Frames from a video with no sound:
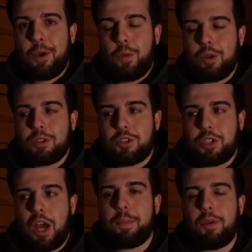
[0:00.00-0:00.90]
will
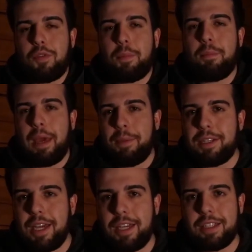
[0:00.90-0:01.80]
stop you from maybe
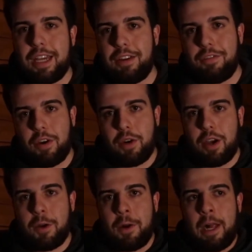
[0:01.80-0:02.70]
taking that
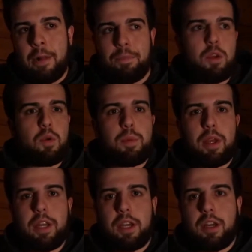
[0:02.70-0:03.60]
photo that you were
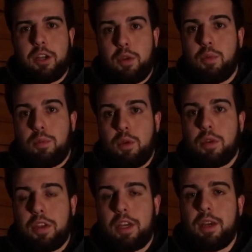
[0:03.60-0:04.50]
planning on or you, you were
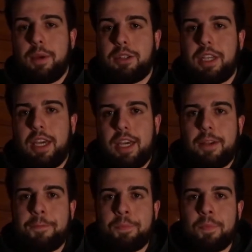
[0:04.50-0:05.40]
thinking about taking.